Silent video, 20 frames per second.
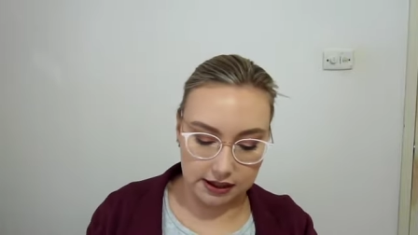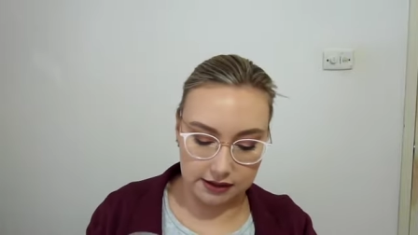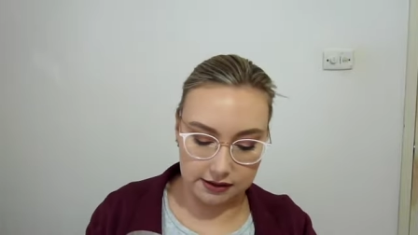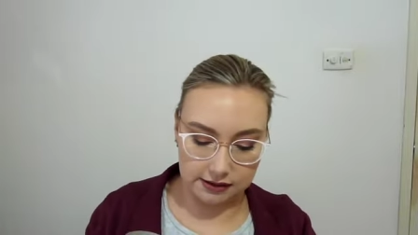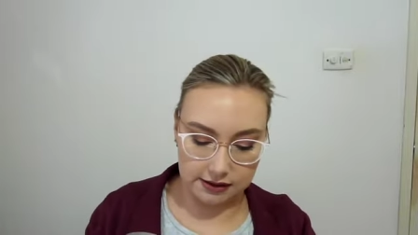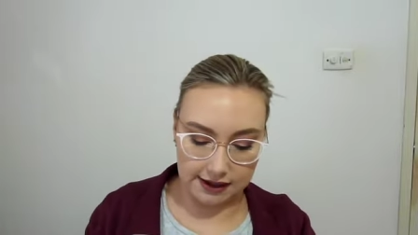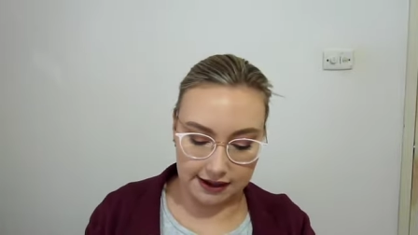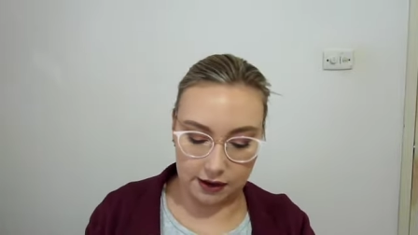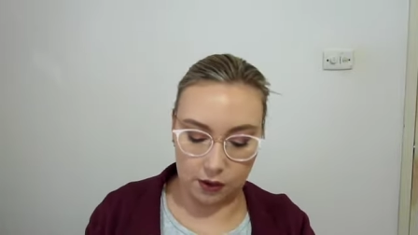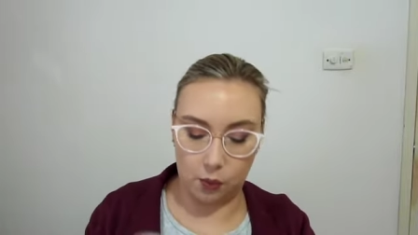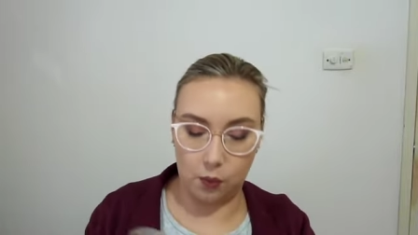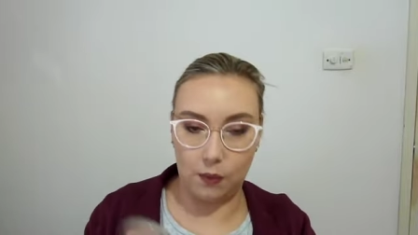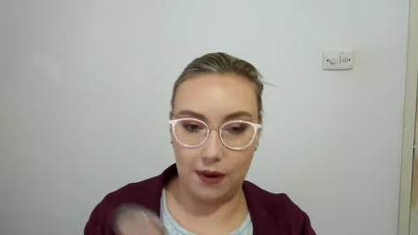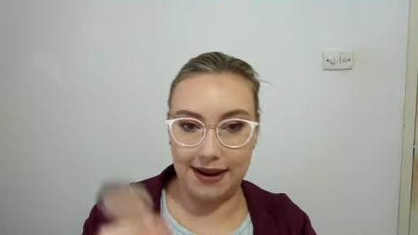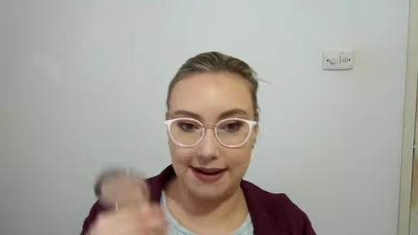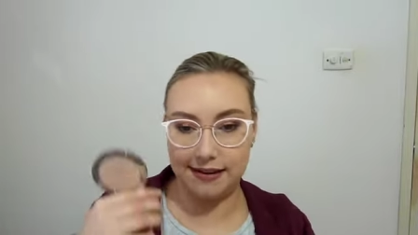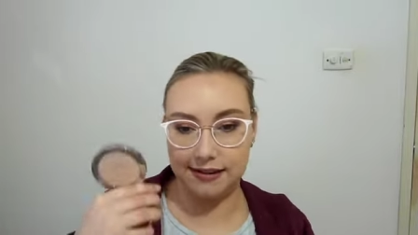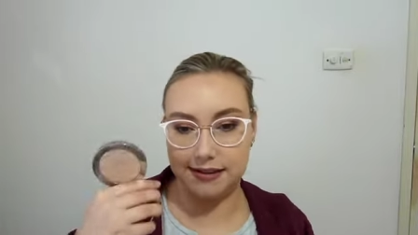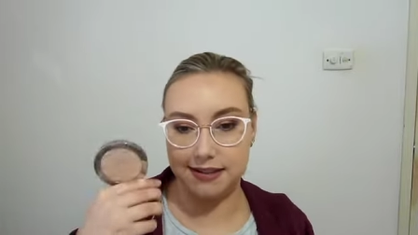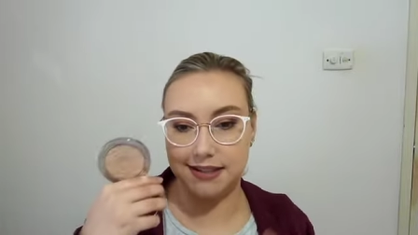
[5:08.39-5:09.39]
It's like a
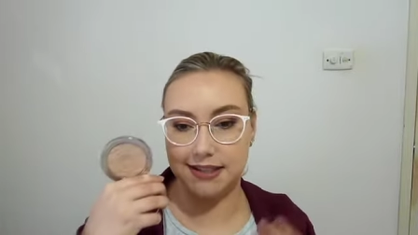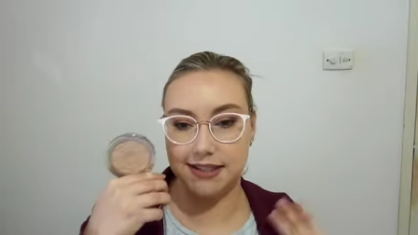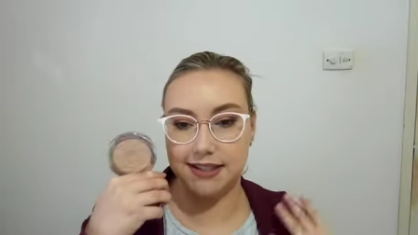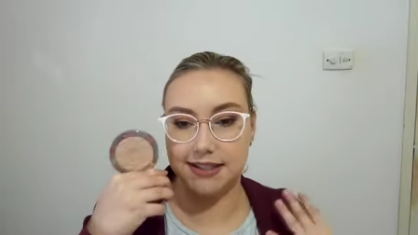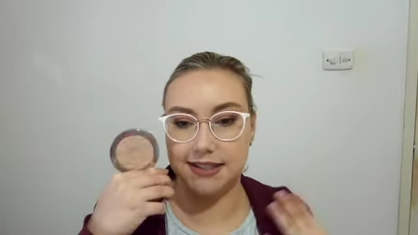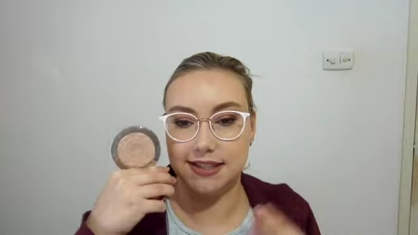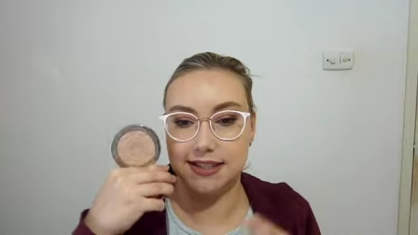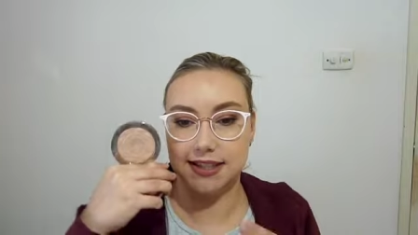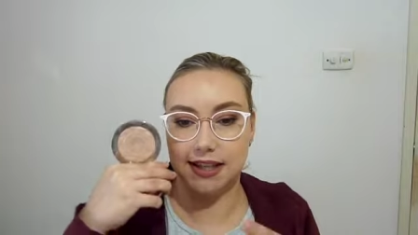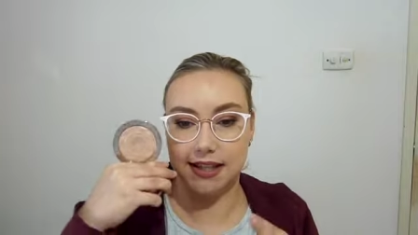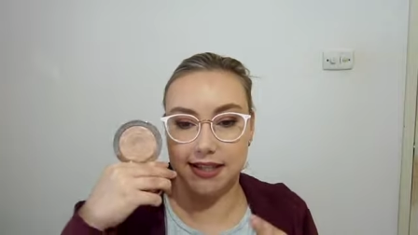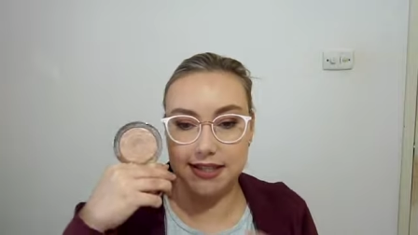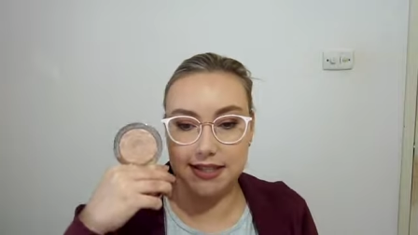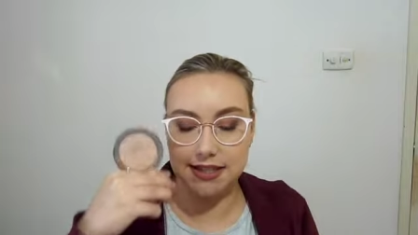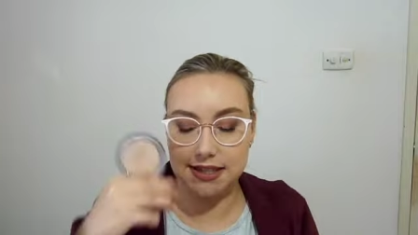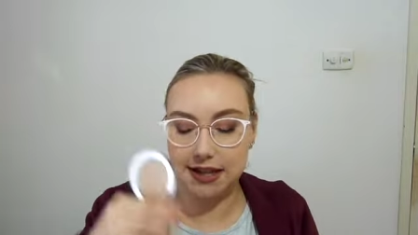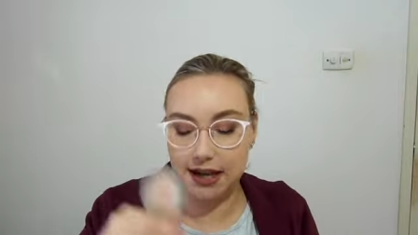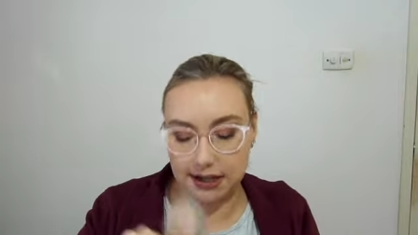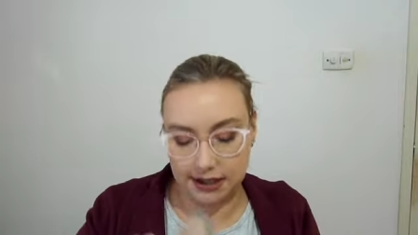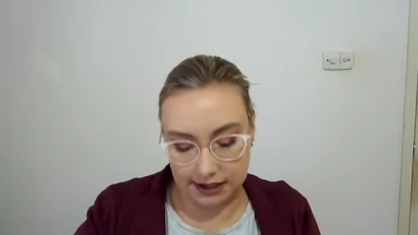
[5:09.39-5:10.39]
wetness. It's
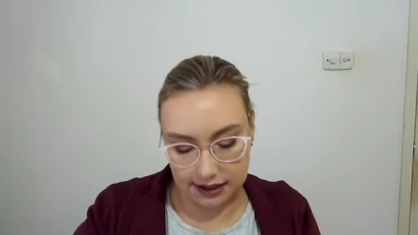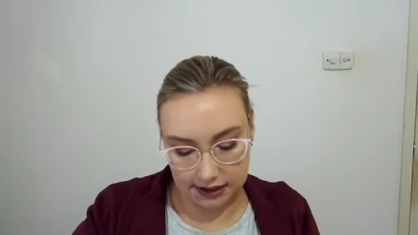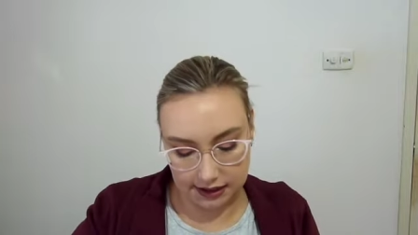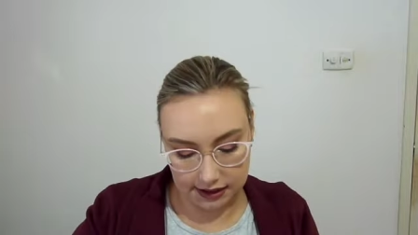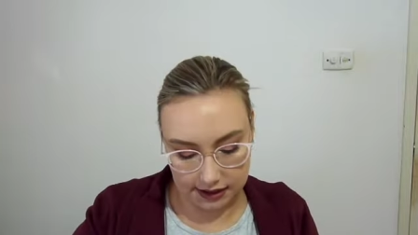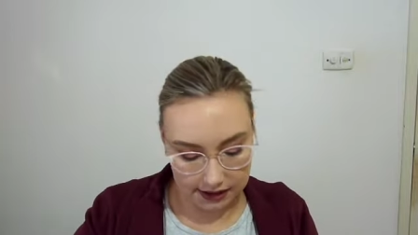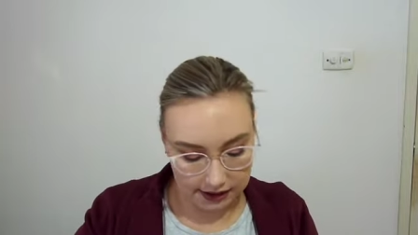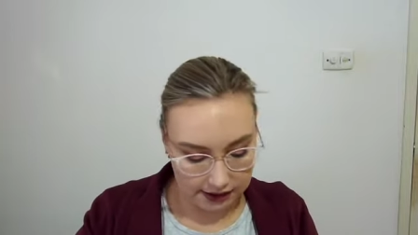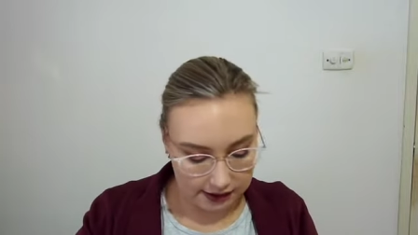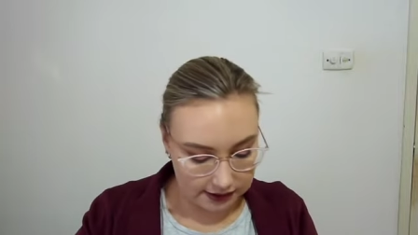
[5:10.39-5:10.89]
stunning.